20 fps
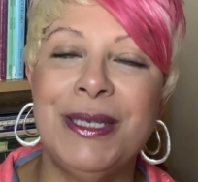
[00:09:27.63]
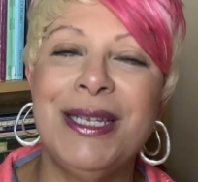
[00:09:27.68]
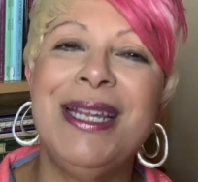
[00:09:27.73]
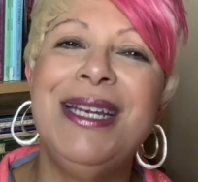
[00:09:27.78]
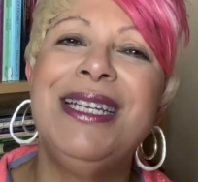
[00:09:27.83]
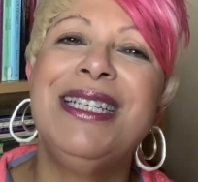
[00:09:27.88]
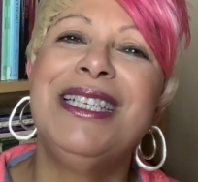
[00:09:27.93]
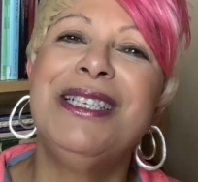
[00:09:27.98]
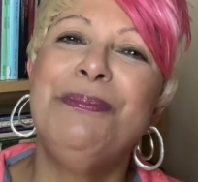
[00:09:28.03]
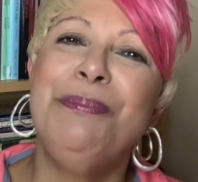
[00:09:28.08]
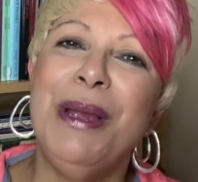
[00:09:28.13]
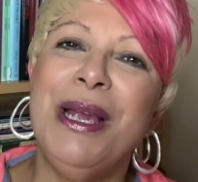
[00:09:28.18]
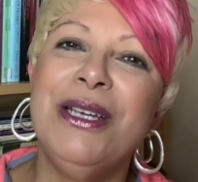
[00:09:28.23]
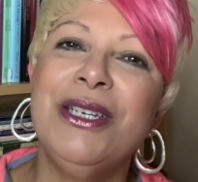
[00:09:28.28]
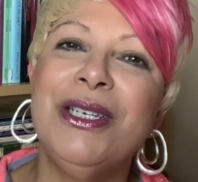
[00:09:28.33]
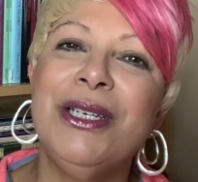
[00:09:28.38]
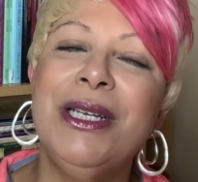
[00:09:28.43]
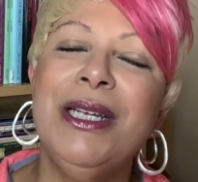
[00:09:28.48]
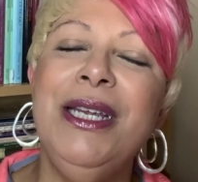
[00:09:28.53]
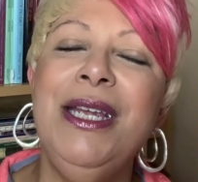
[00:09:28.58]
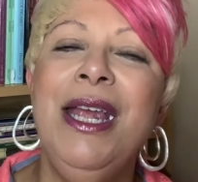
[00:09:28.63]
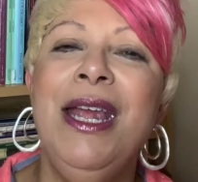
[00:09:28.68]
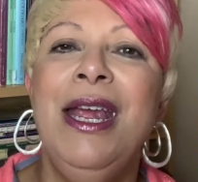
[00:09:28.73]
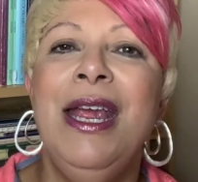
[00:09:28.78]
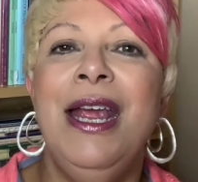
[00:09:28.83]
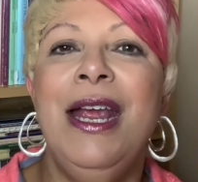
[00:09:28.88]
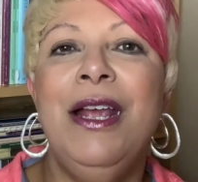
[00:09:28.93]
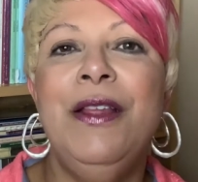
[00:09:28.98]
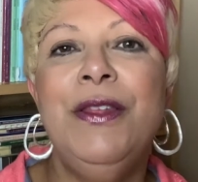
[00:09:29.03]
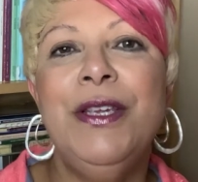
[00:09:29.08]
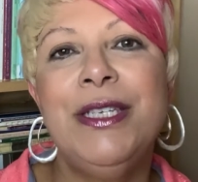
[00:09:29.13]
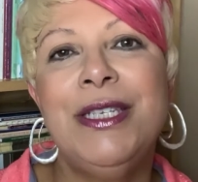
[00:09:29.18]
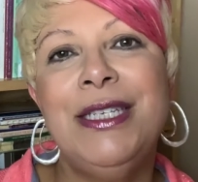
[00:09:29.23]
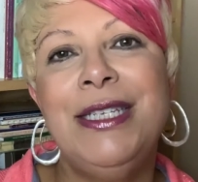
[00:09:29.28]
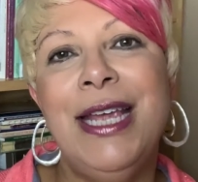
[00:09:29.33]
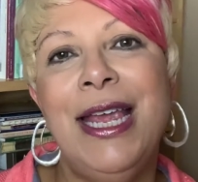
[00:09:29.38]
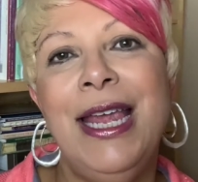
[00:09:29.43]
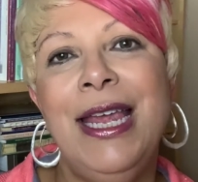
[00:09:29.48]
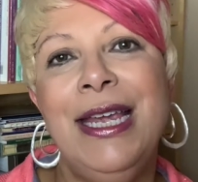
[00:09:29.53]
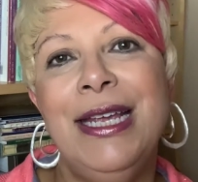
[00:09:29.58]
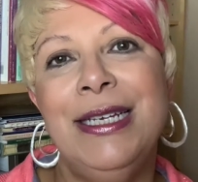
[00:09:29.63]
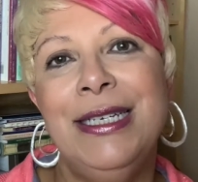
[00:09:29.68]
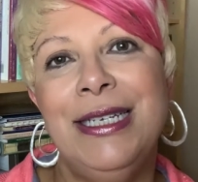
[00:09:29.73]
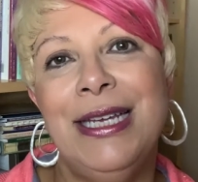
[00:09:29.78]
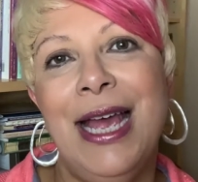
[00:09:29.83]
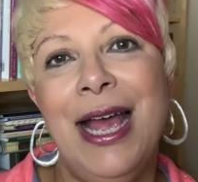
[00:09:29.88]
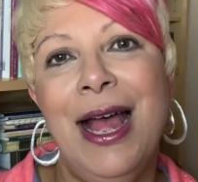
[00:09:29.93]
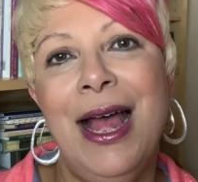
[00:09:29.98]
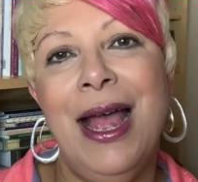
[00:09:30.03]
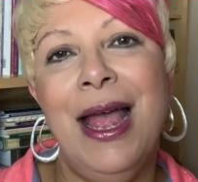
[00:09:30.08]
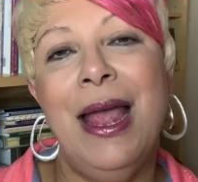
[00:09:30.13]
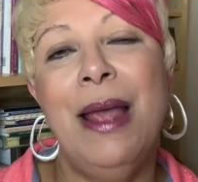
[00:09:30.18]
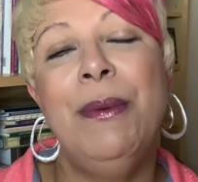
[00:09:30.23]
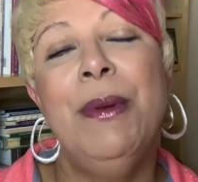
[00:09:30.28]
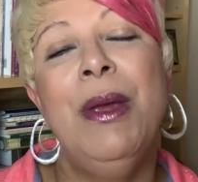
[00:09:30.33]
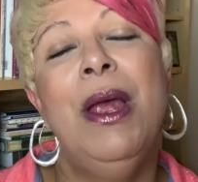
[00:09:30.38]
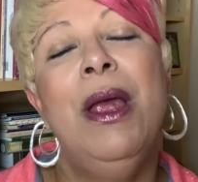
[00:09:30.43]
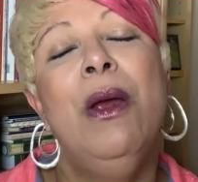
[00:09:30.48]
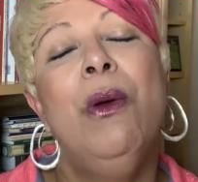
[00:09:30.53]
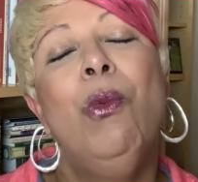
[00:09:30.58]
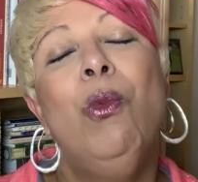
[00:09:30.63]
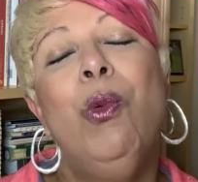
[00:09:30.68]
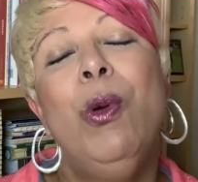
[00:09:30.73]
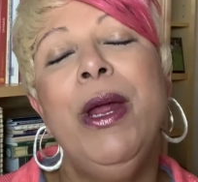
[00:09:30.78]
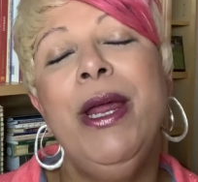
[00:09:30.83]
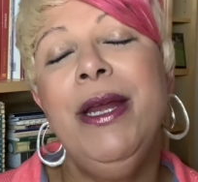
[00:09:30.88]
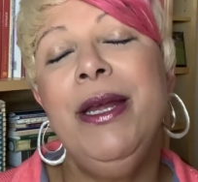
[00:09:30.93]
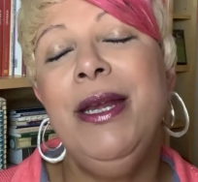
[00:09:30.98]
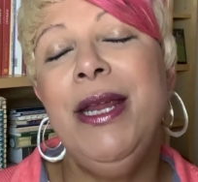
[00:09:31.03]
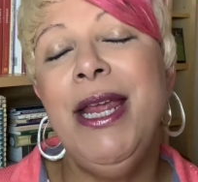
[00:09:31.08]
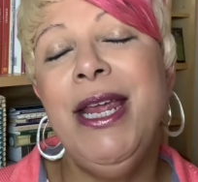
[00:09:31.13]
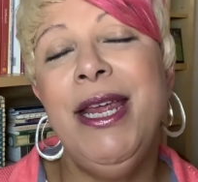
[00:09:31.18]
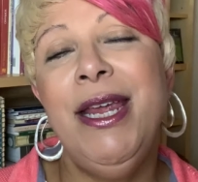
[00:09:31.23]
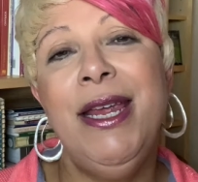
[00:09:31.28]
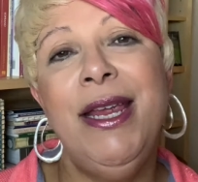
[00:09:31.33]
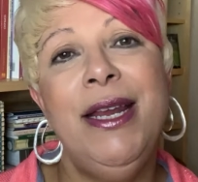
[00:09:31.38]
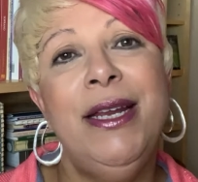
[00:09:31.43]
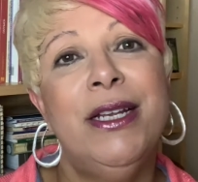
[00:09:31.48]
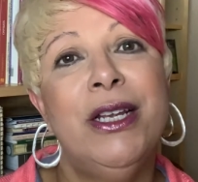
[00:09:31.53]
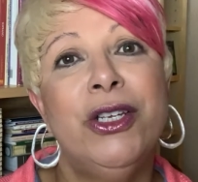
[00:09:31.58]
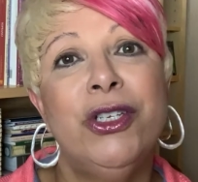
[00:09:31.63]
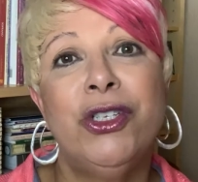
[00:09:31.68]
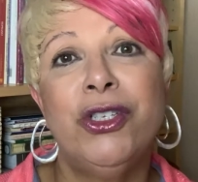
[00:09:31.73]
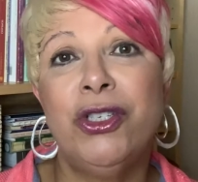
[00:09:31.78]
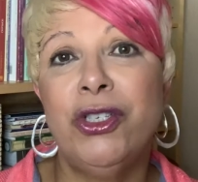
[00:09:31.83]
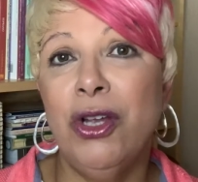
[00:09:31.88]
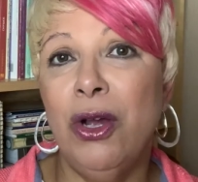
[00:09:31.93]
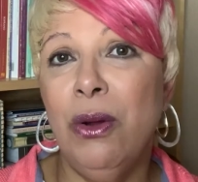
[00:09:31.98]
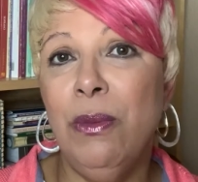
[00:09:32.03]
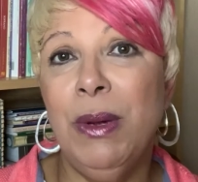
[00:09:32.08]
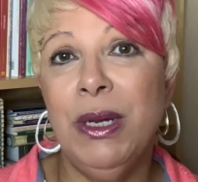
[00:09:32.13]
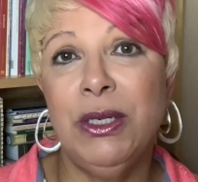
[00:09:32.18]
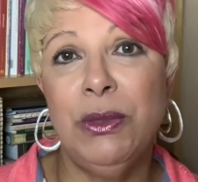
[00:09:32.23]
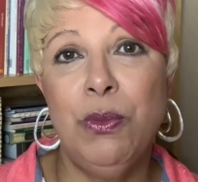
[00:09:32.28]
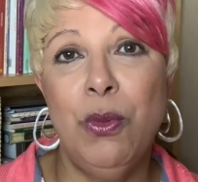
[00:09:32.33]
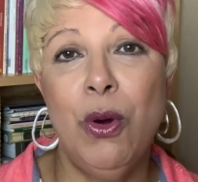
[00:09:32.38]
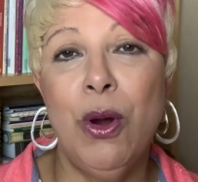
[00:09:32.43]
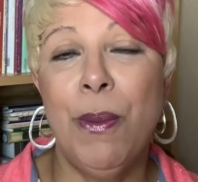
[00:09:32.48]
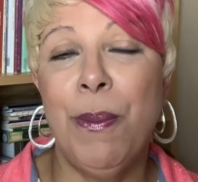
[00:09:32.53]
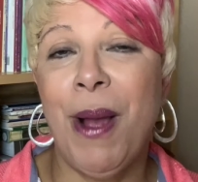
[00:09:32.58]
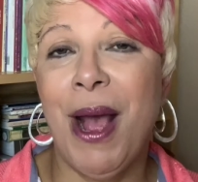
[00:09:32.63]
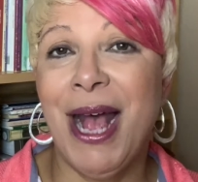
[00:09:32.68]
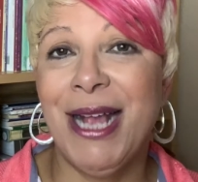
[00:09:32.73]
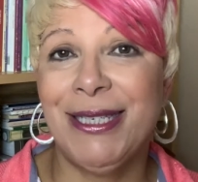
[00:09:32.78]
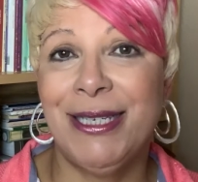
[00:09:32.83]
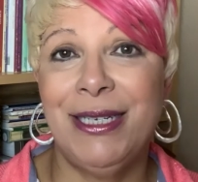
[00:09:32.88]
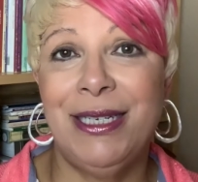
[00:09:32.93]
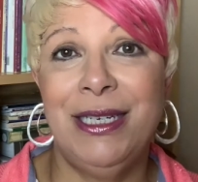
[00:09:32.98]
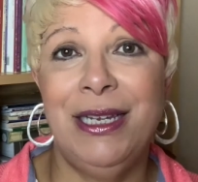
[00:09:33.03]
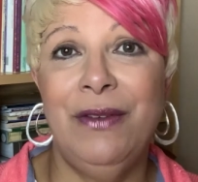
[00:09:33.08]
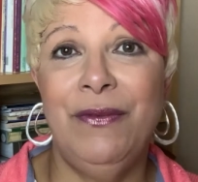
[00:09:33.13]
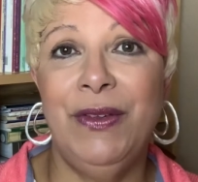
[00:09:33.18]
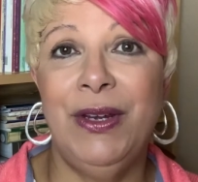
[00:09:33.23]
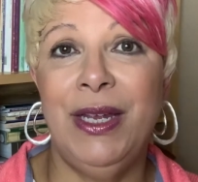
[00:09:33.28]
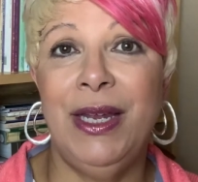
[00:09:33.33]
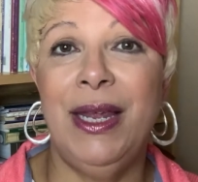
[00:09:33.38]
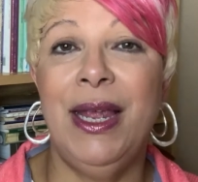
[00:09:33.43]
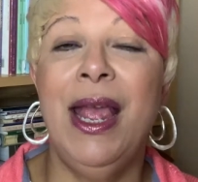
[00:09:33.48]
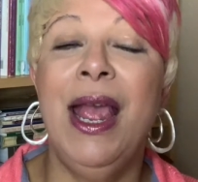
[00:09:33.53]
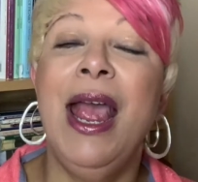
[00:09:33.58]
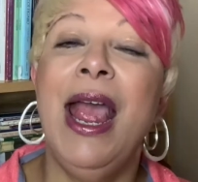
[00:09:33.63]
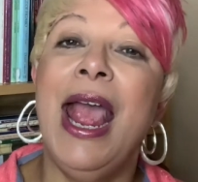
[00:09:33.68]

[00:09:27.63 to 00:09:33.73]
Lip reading: And especially in this day and time, we need so much more positivity